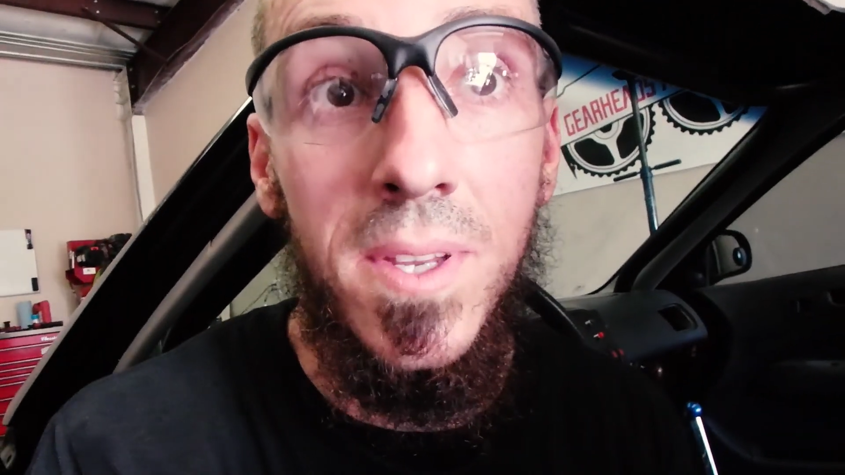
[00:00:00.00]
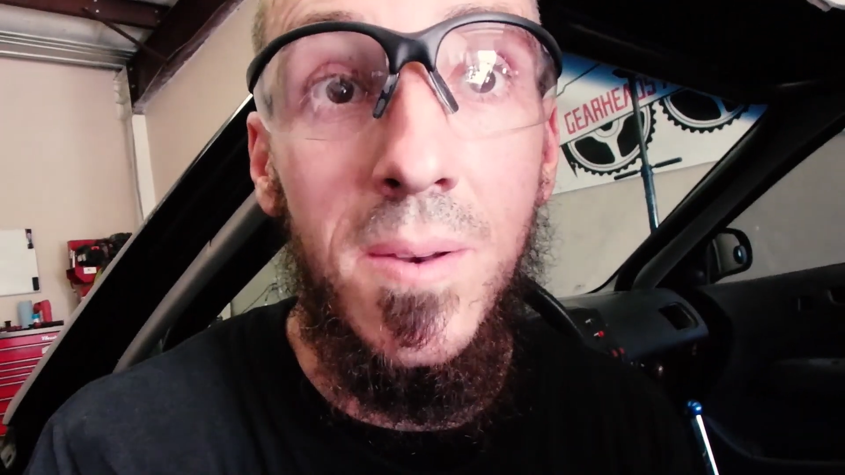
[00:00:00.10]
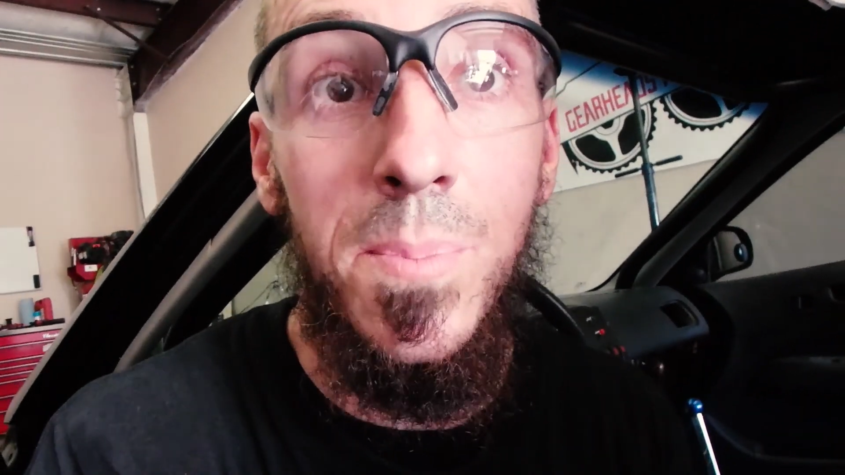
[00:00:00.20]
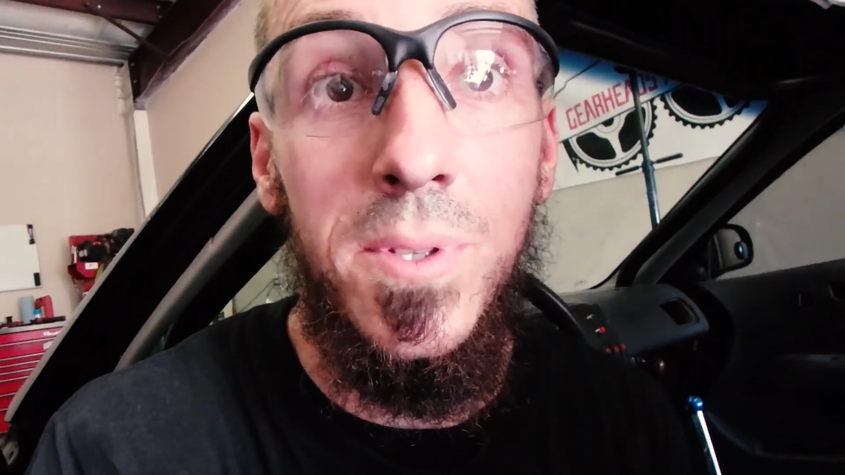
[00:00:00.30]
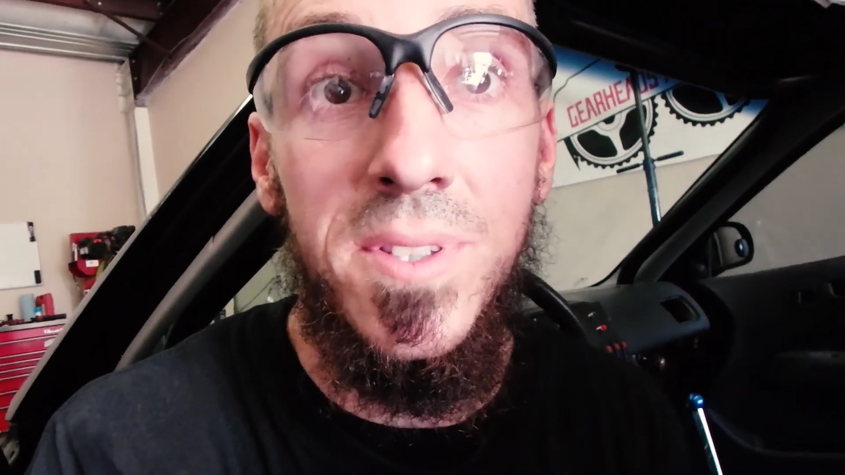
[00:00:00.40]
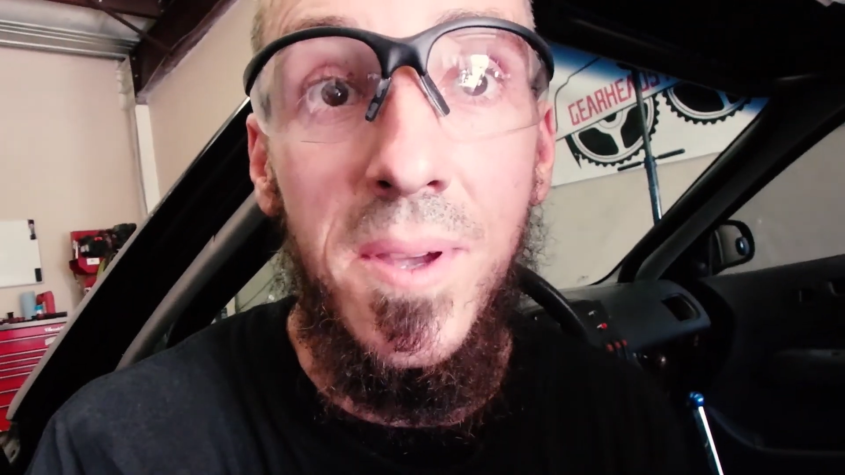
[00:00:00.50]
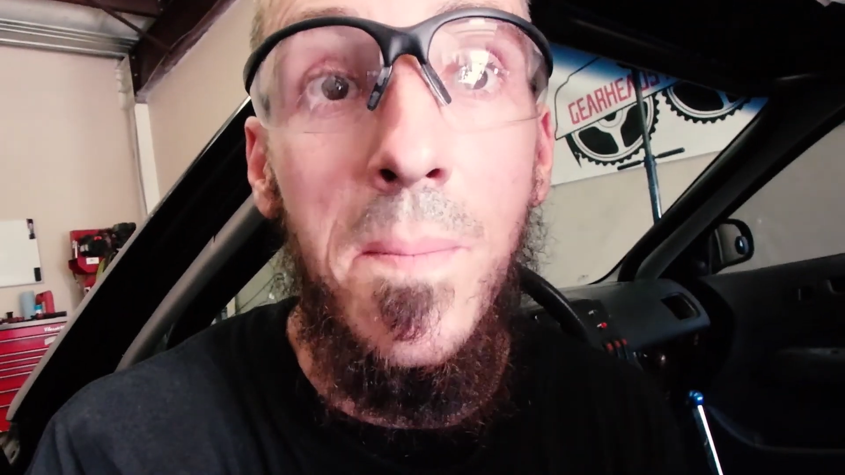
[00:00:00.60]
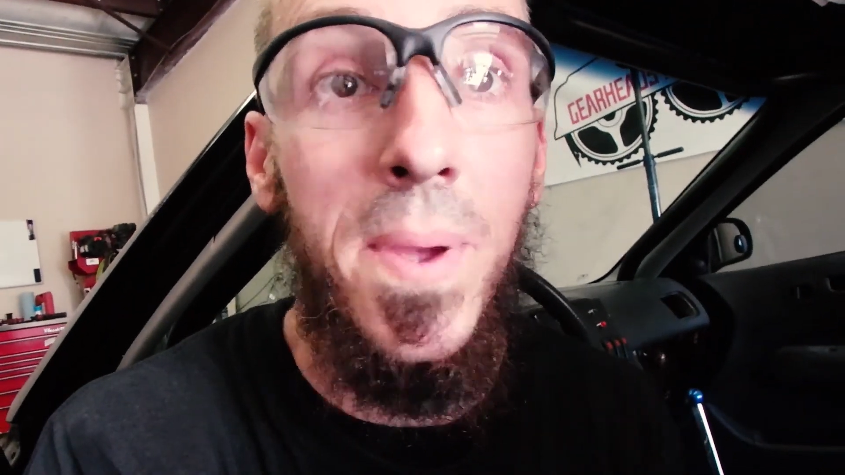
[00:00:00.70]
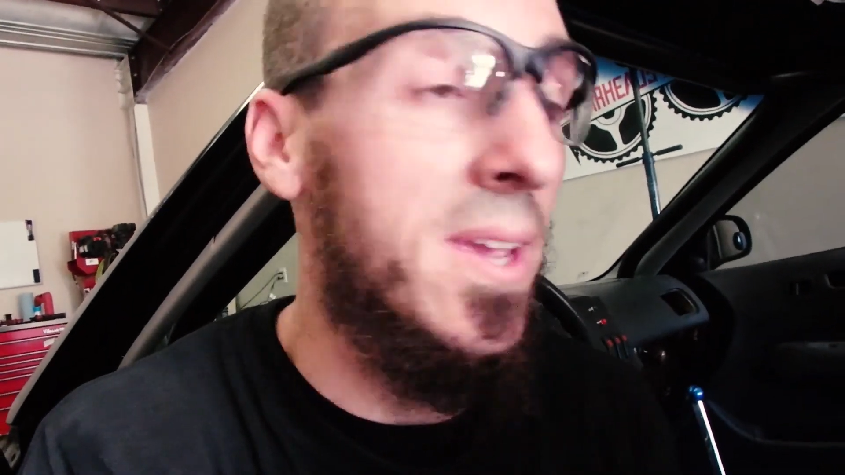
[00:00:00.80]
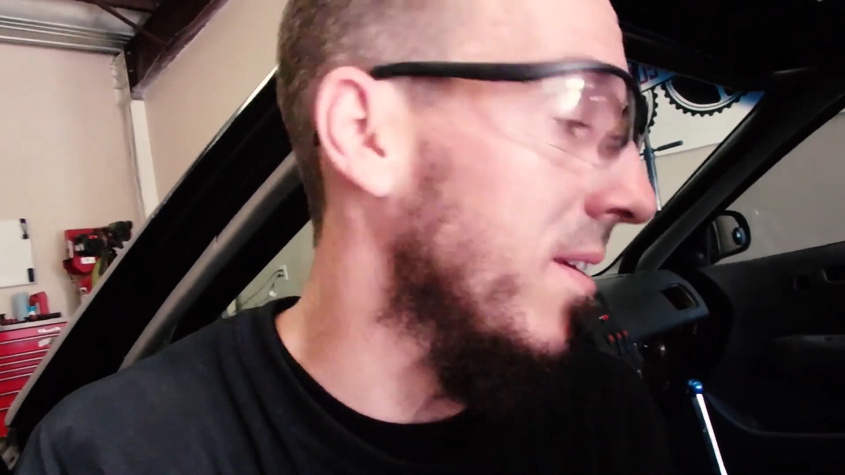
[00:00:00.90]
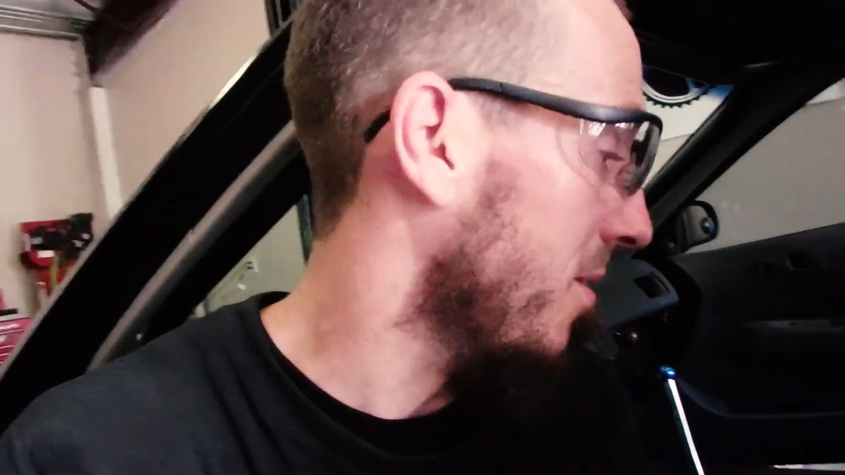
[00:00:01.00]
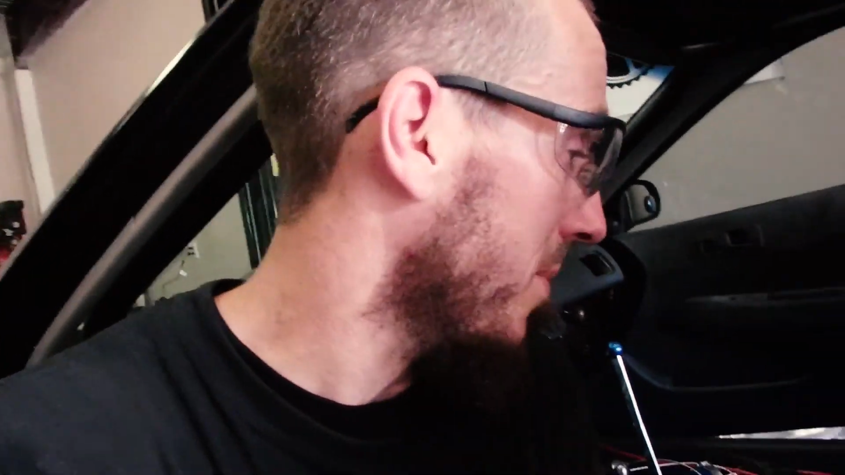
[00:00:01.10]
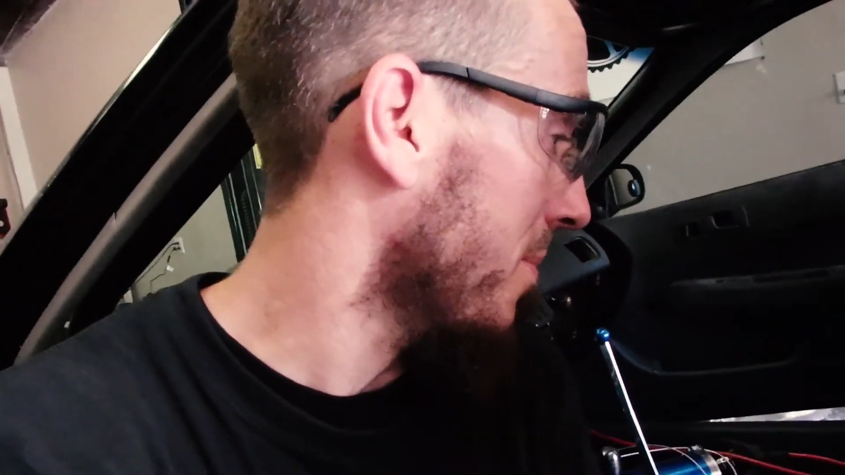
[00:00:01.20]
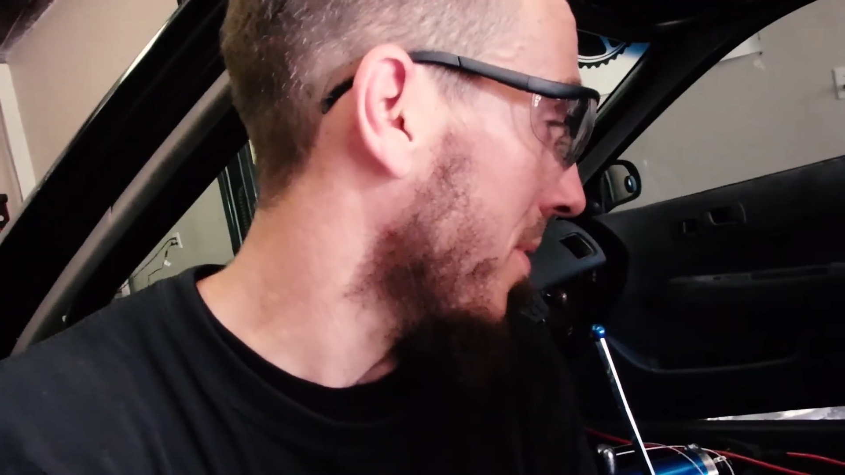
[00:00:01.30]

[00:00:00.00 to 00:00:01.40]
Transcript: and put some paint on my